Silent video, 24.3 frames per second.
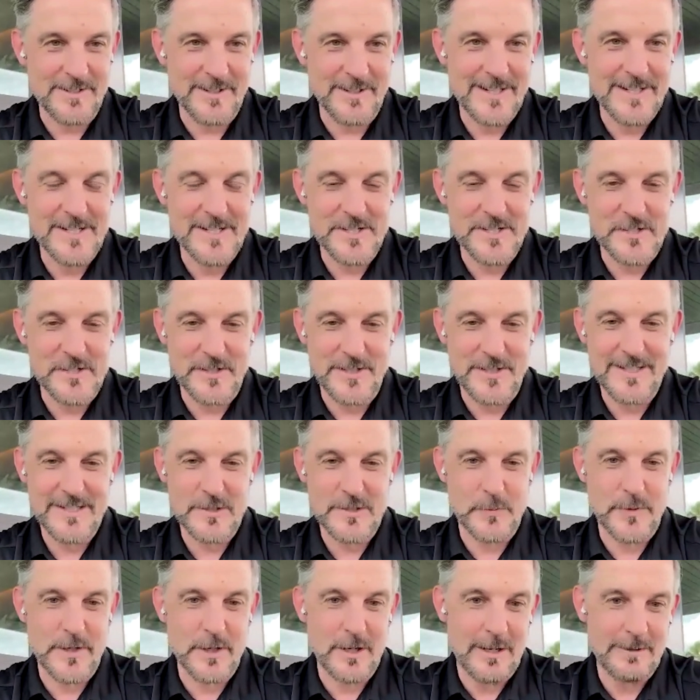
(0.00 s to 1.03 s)
our industry
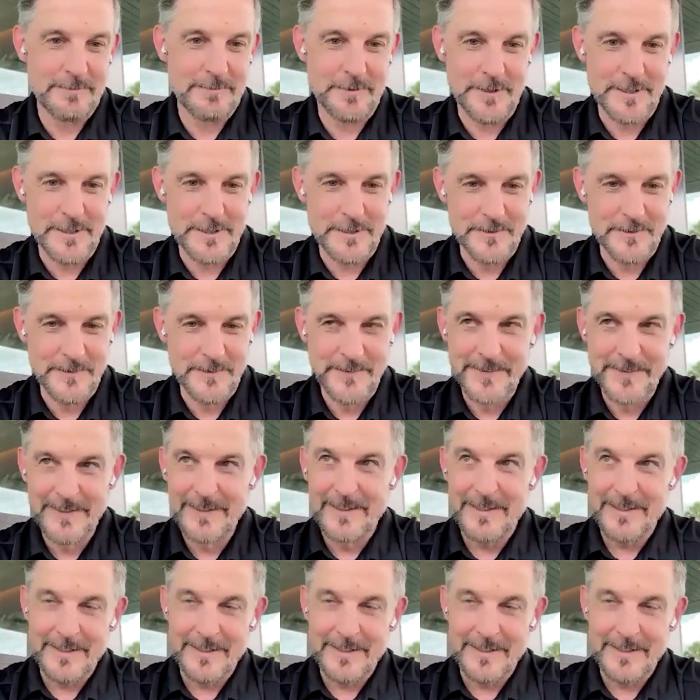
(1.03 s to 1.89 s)
because we offer you